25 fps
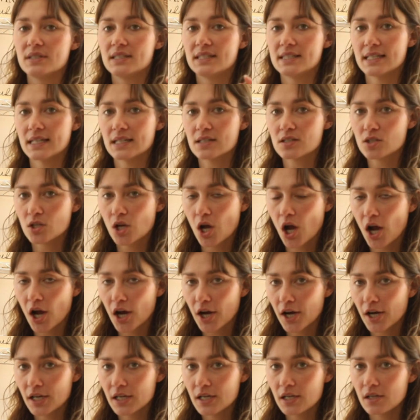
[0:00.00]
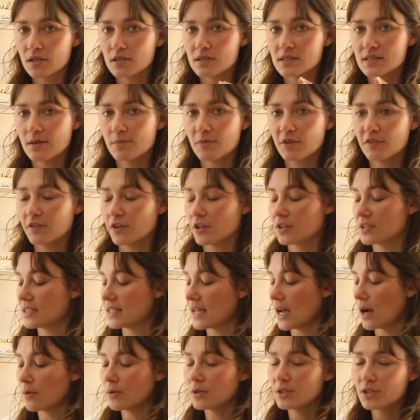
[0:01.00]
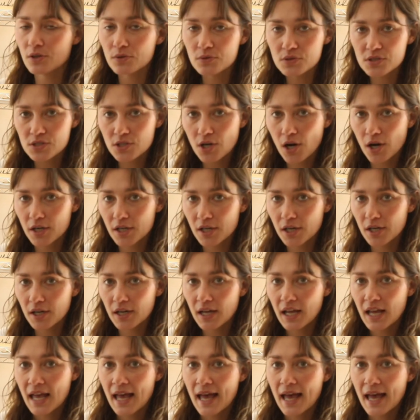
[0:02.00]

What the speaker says: discard some of your sourdough starter,